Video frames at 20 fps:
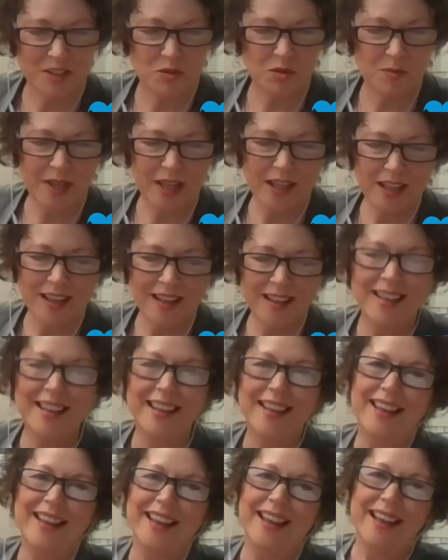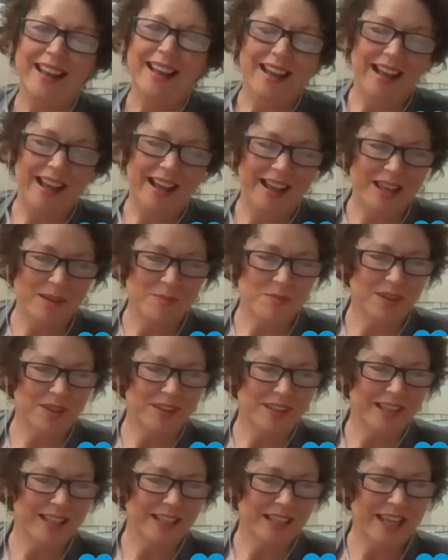Rebecca. I am on
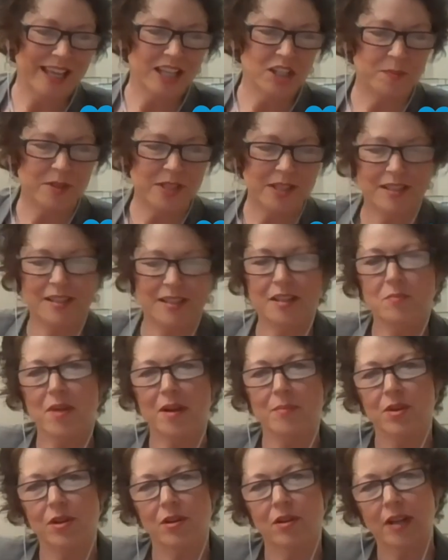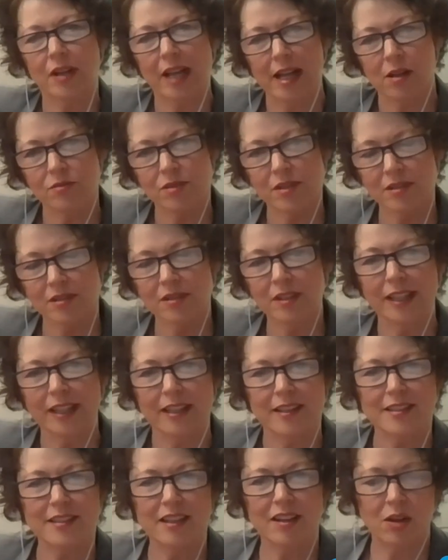the Engage BC Member Council
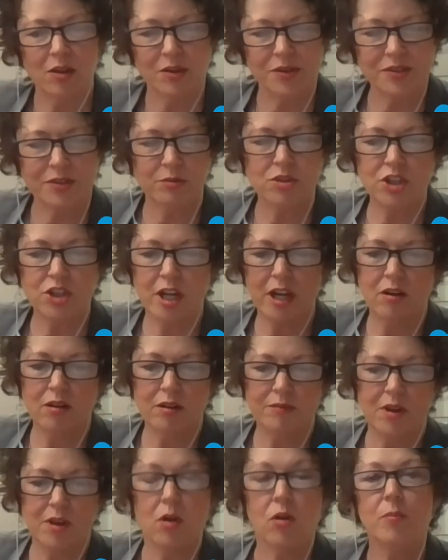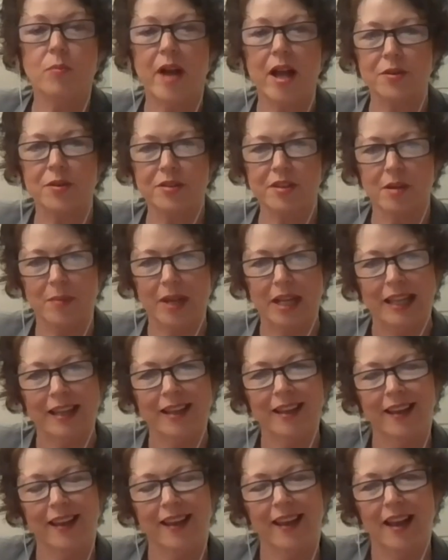and also chair of the Home Health Committee.
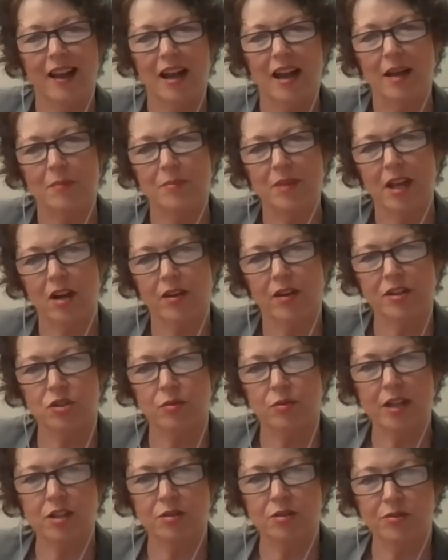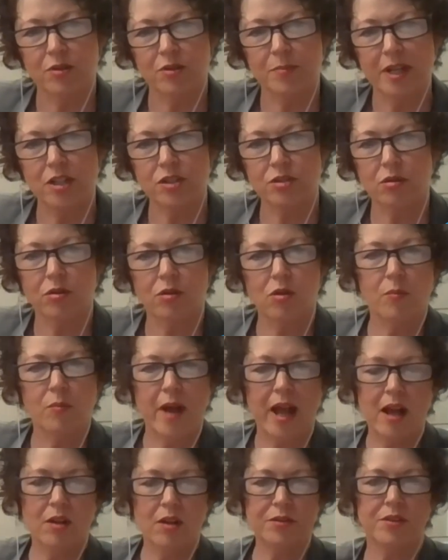I'm the area director for Bayshore Home
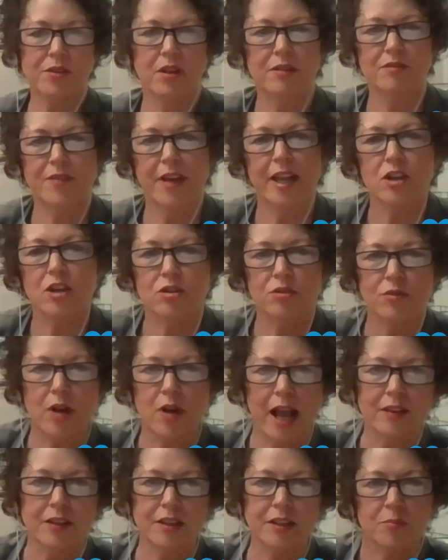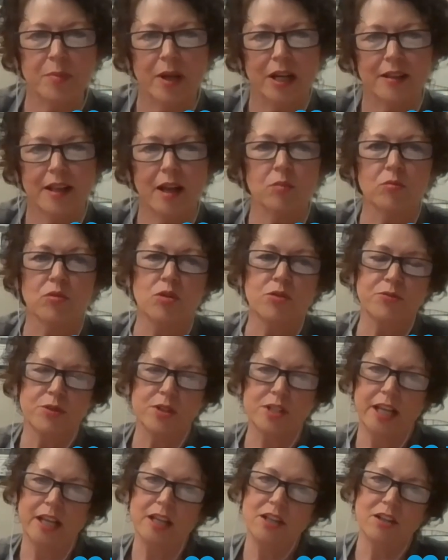Health on Vancouver Island. I've been in that role for
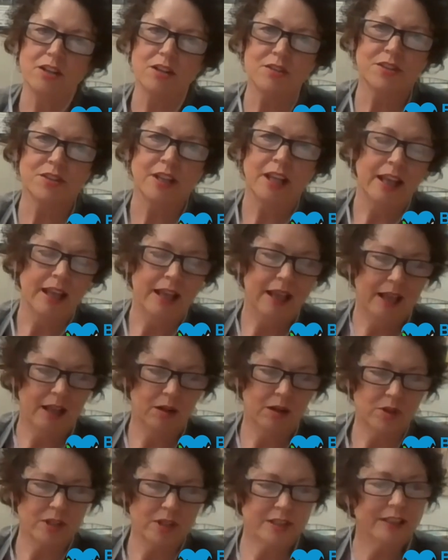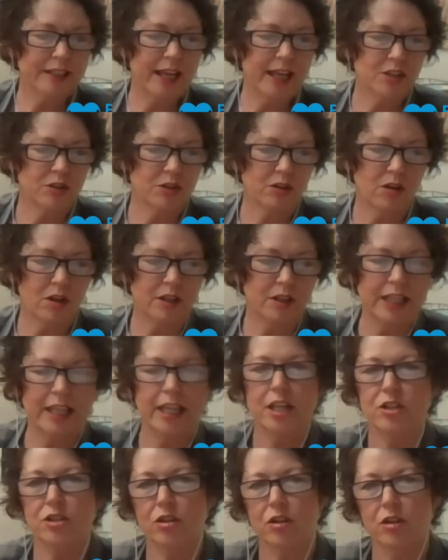10 years, and recently I took on the
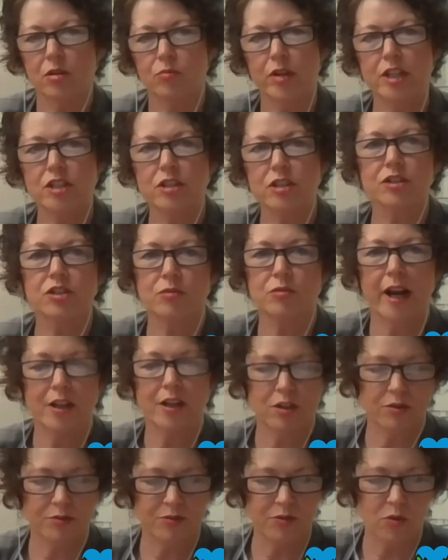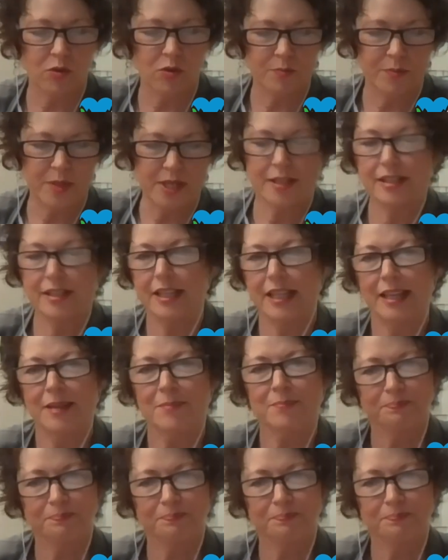interim regional director for BC.